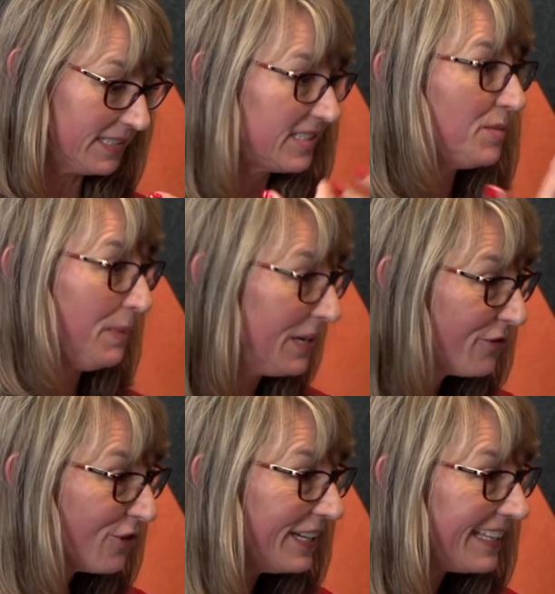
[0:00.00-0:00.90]
speak
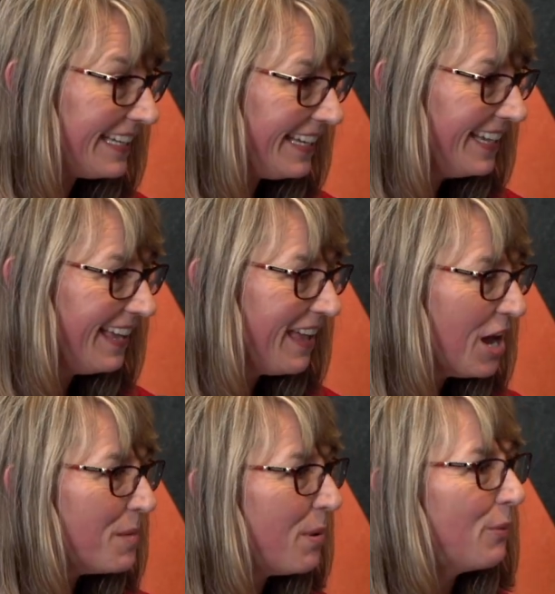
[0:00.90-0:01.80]
freely,
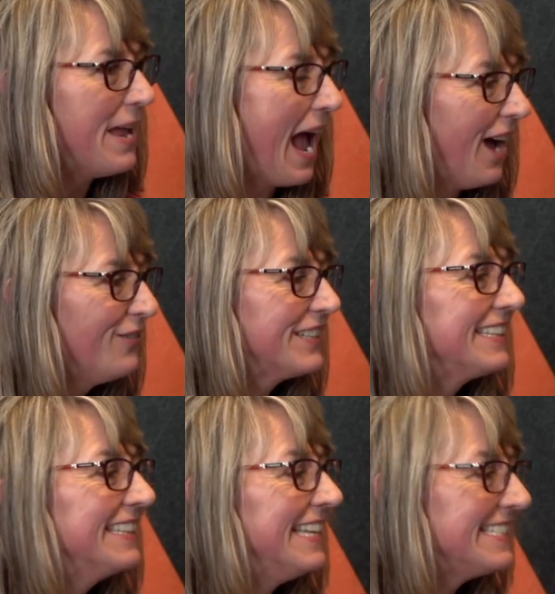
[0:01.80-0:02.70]
but we have to
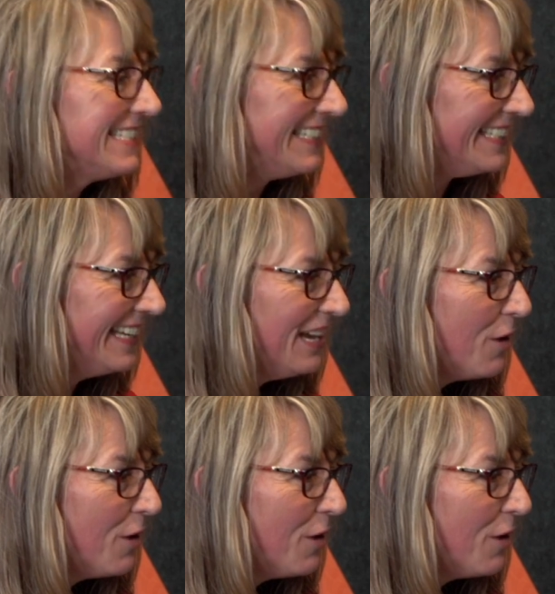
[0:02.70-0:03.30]
listen.